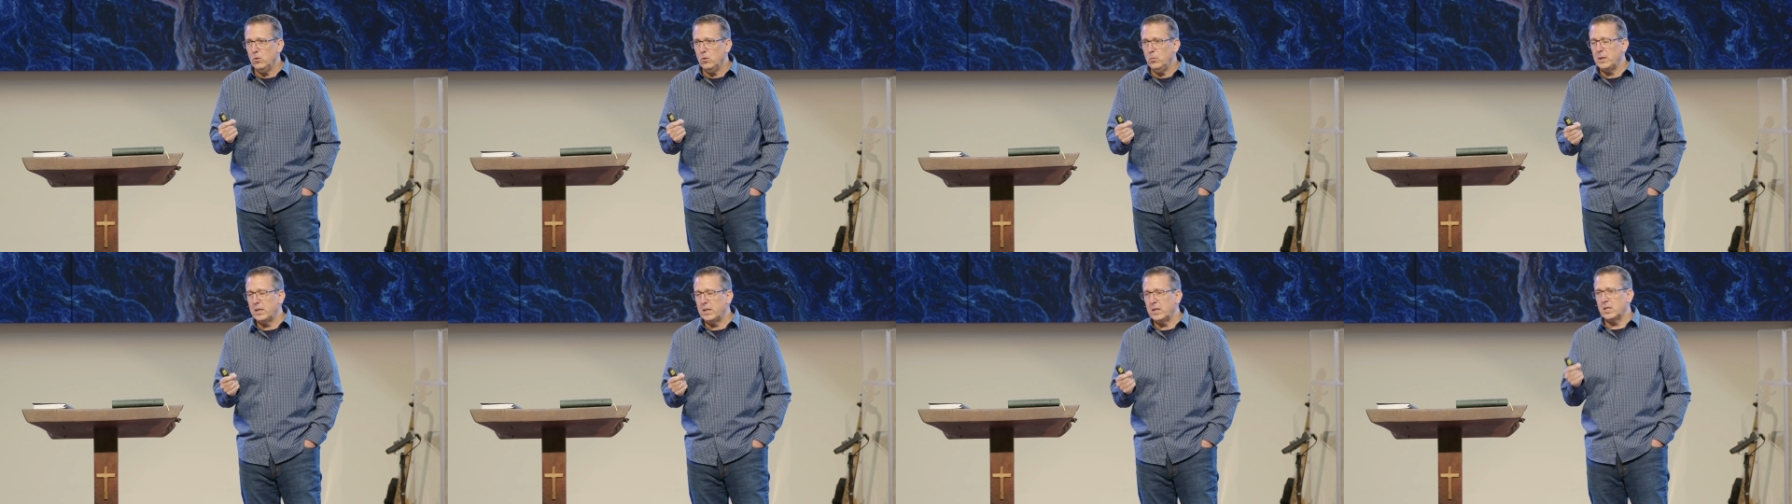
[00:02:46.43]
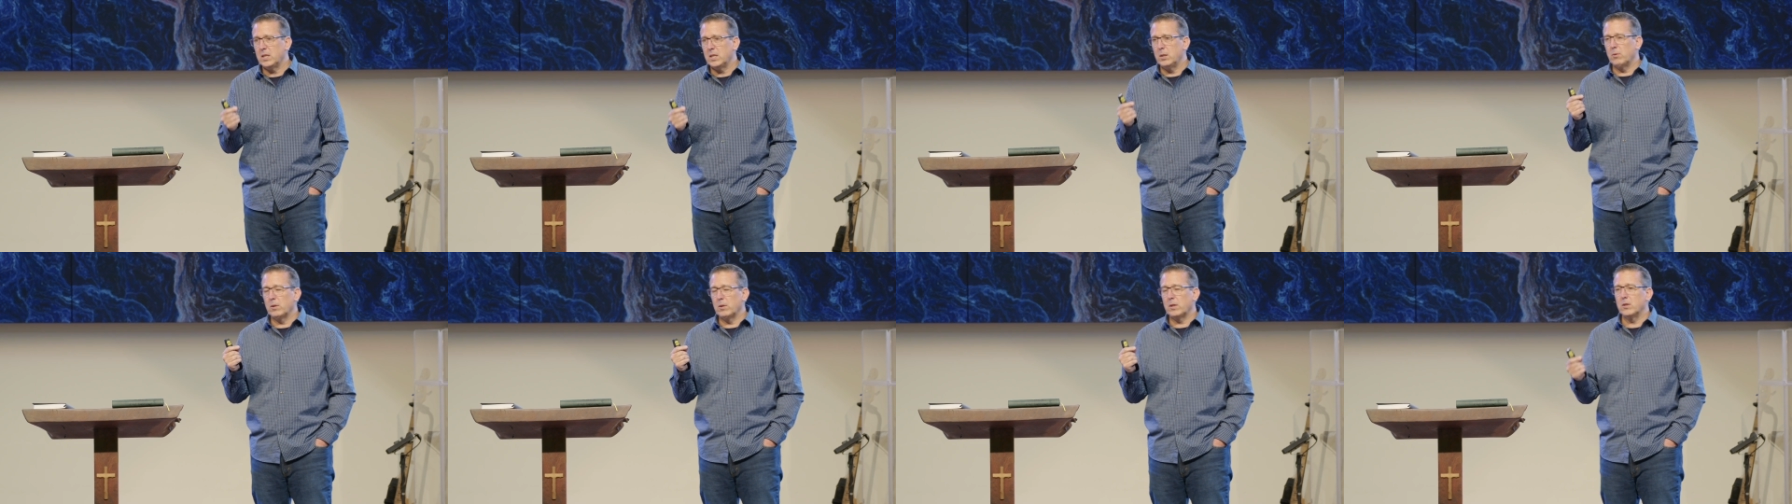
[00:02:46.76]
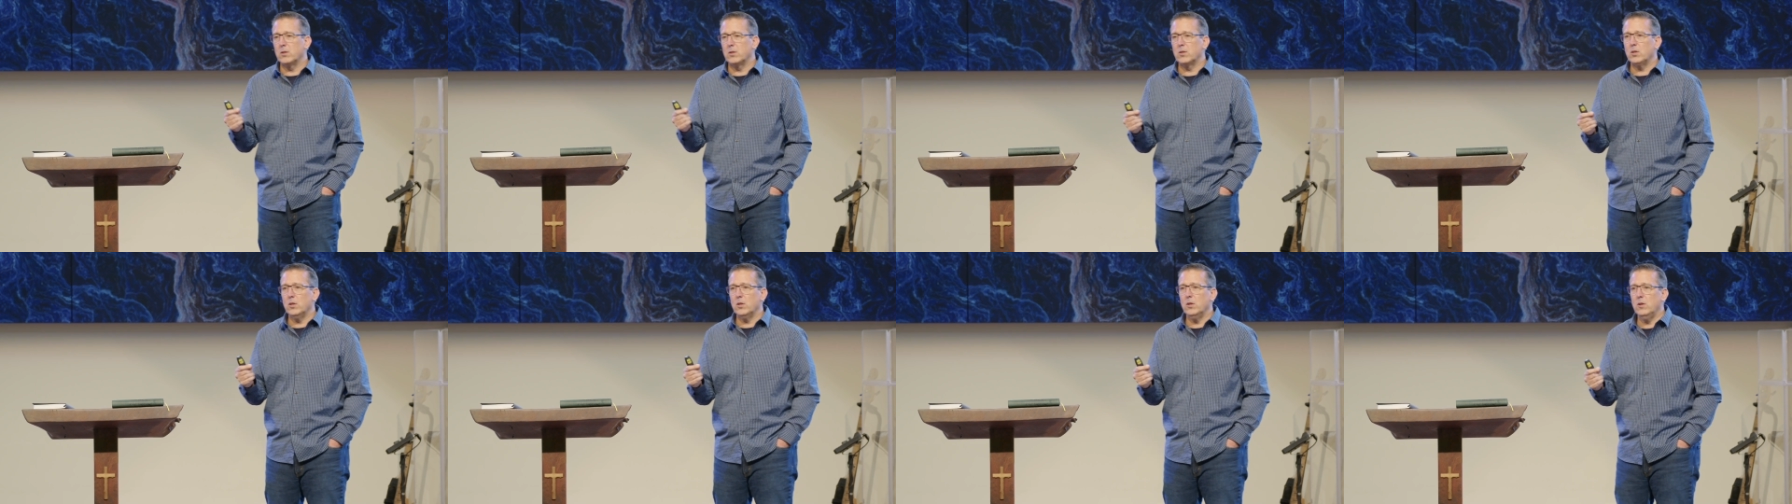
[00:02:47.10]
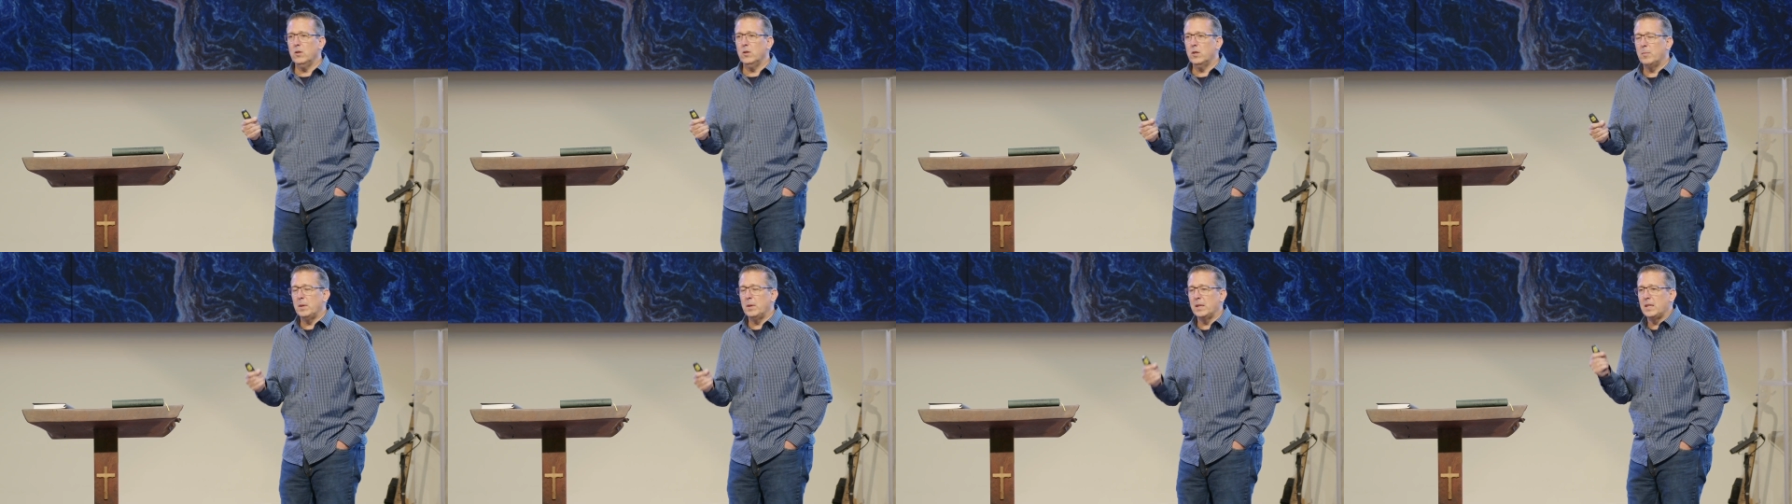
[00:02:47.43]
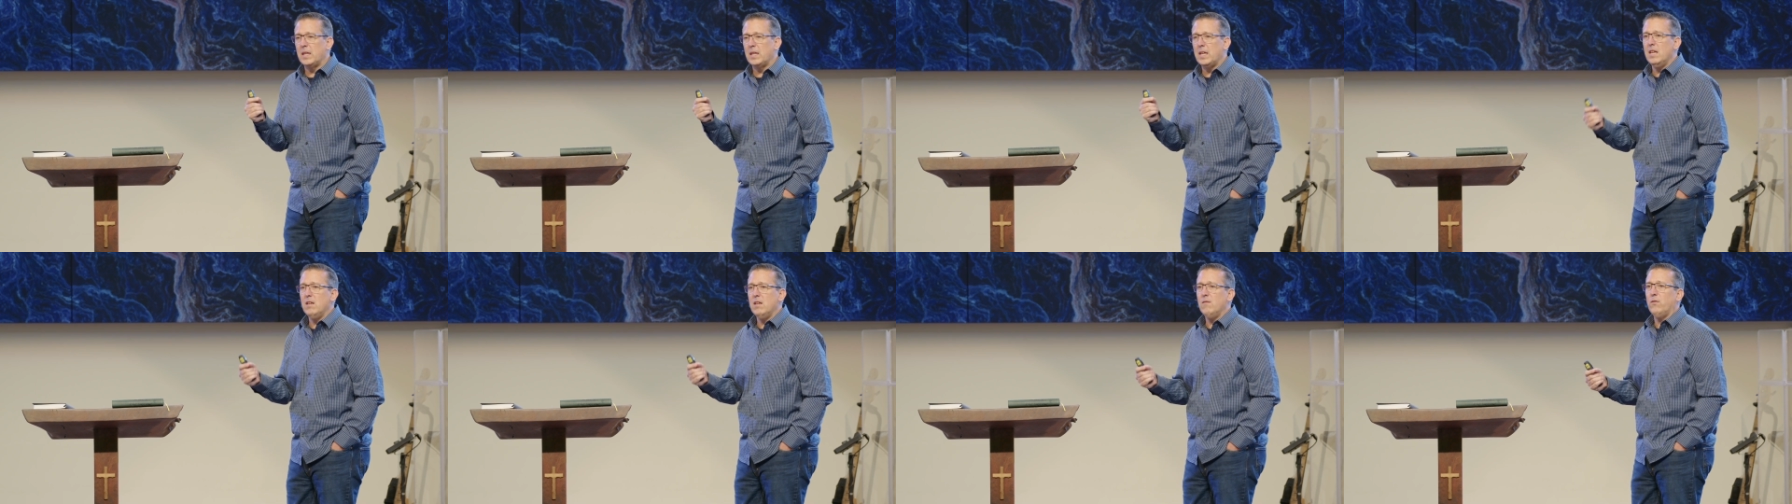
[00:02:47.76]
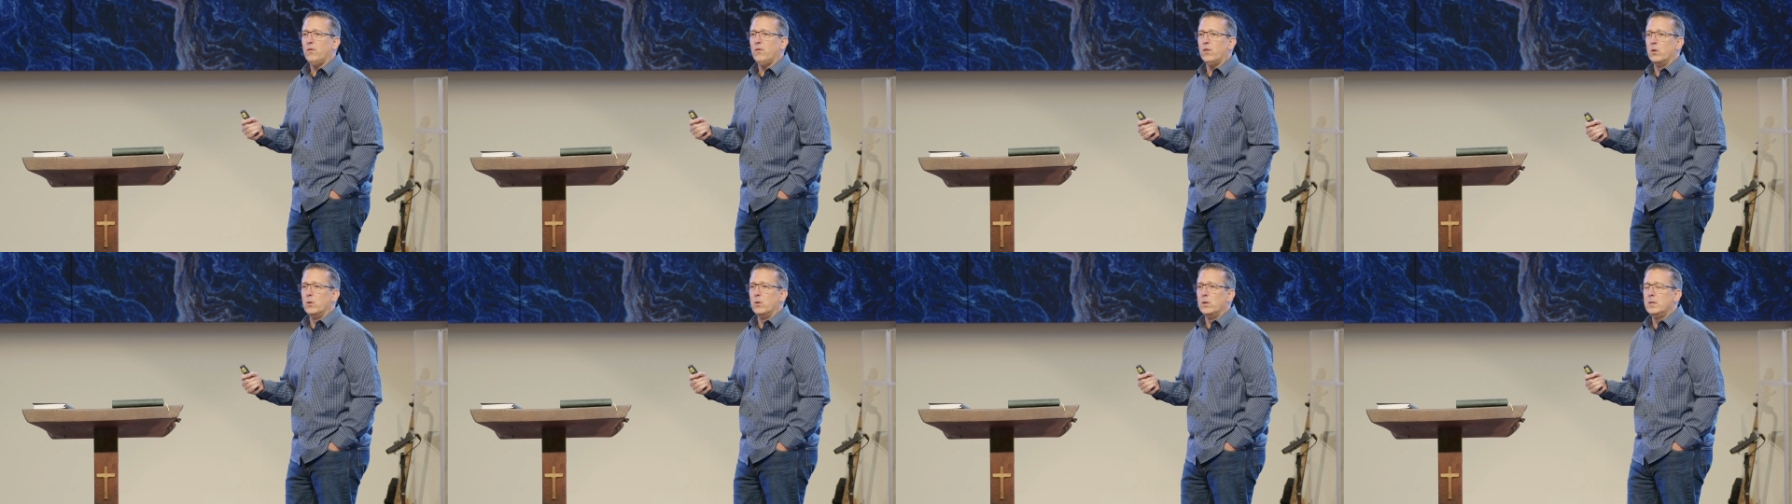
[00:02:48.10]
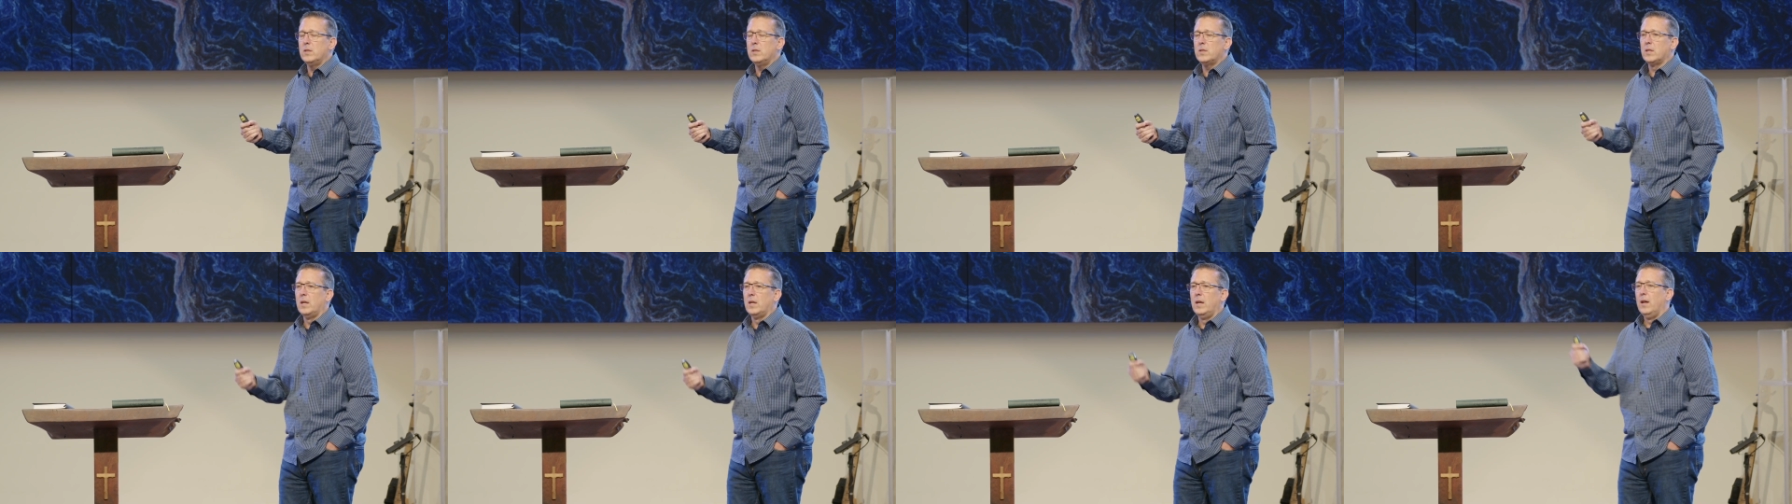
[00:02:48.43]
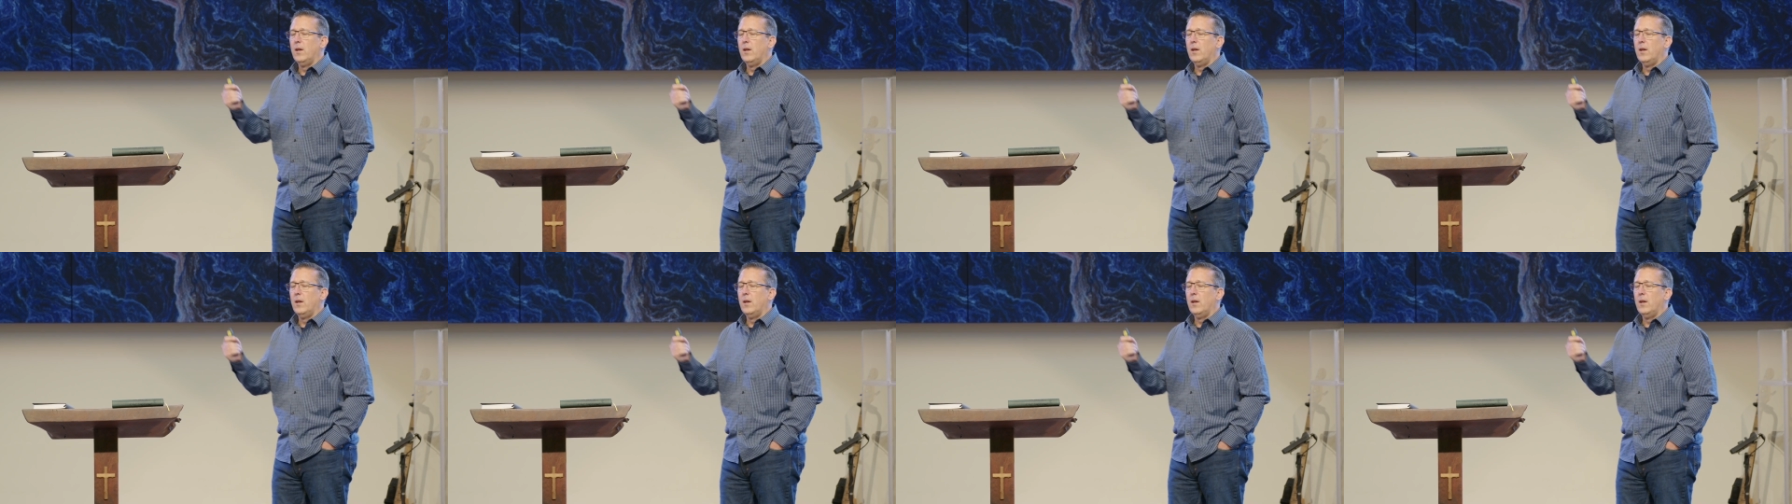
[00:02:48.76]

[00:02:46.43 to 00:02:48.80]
because they were concerned about the influence